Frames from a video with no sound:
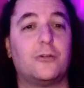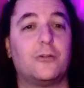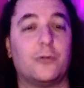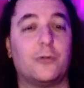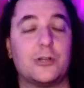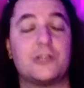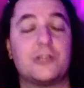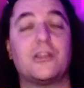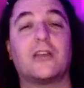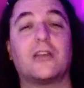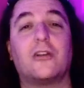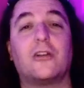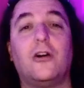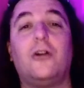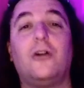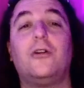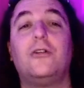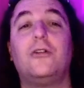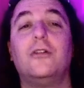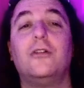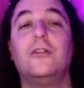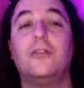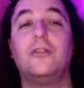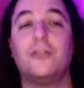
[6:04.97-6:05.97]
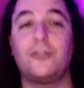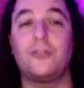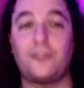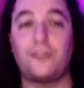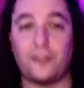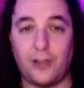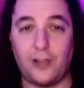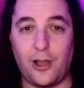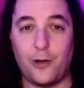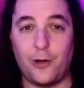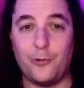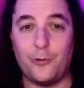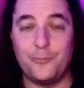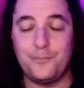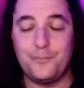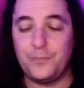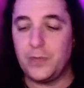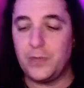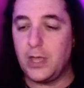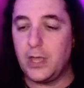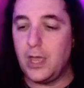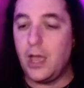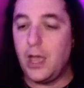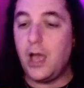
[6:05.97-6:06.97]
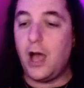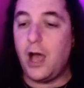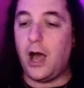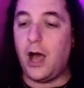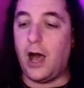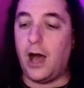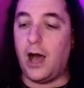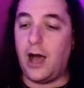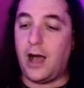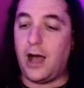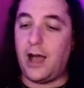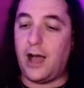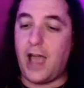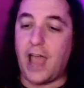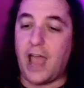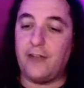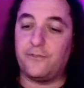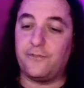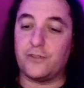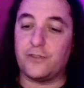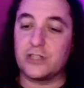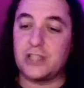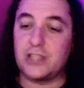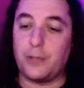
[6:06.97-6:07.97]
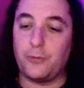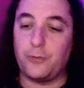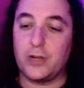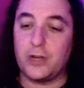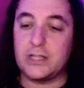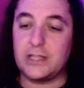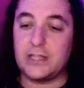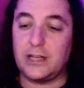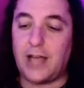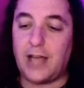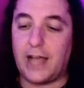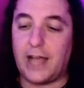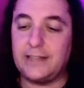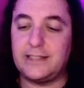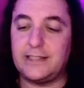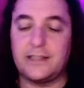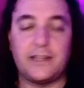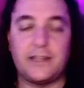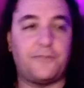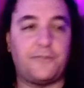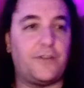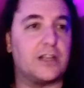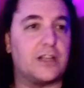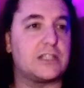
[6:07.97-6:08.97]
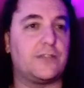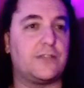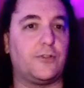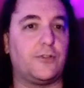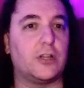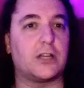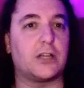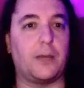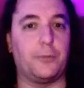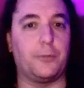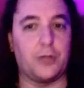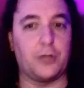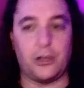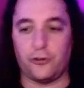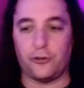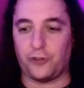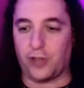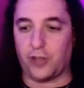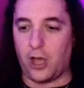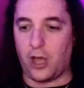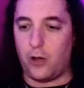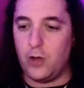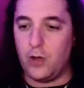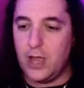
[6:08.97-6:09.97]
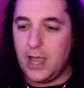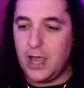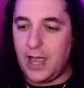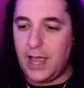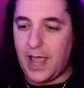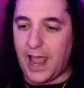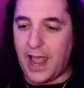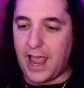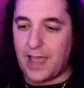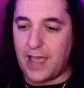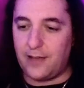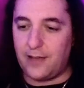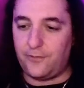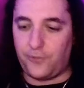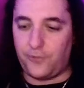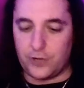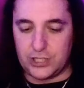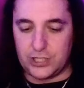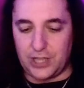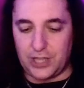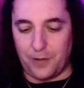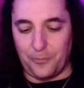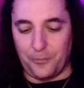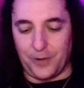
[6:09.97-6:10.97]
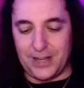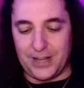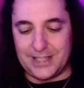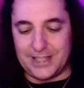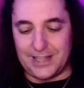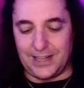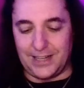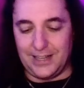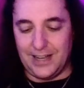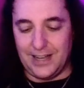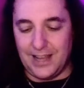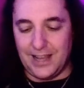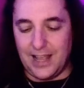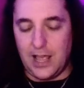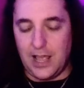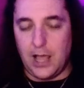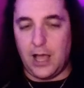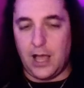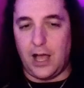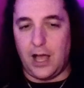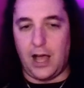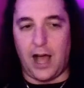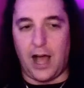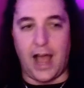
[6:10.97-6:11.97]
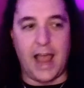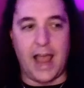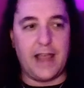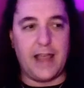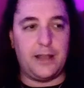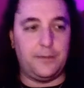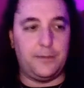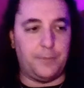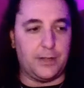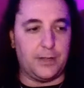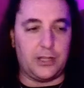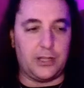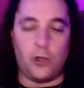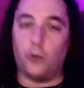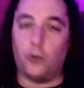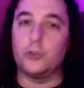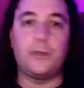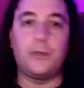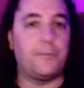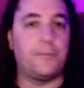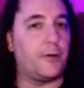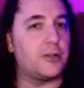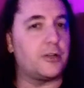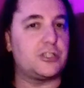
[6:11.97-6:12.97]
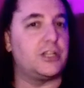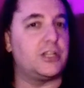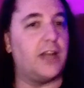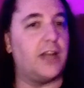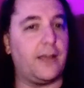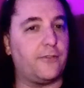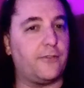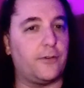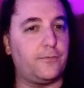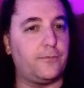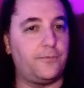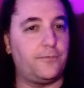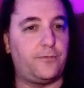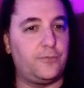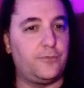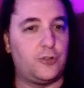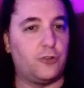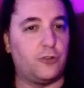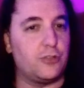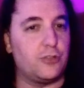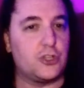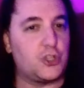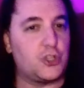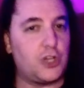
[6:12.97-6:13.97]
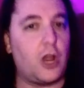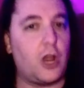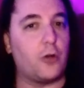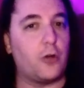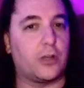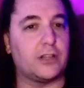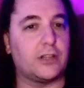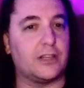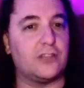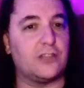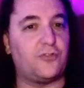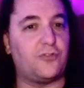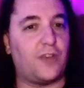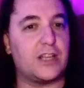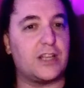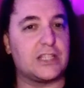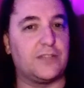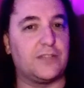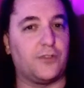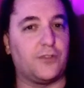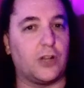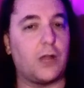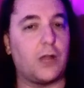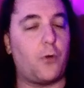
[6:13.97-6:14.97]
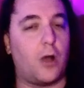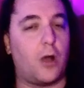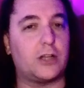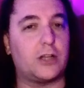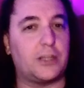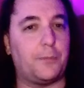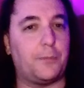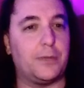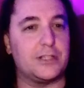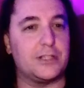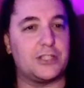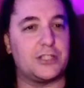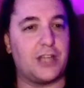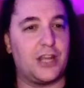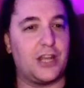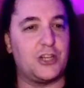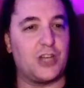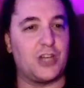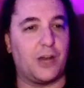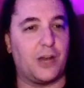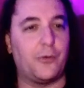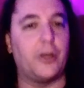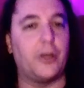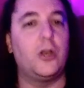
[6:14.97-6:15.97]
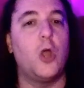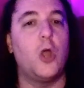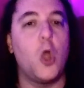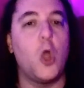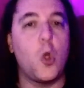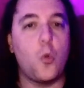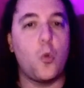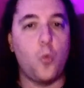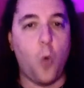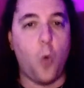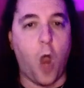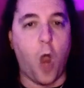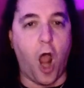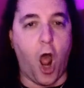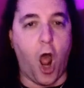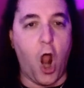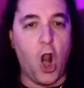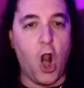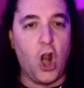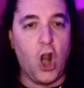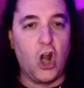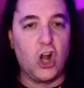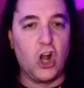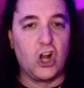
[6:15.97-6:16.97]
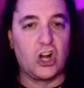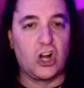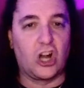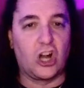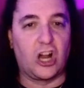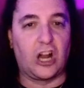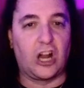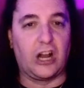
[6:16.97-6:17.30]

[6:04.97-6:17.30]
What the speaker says: which they call slow. And for some reason, I did the festival a couple years ago, and for some reason, I had been the only person to ever do this joke at this festival. I walked up on stage and I went, "Welcome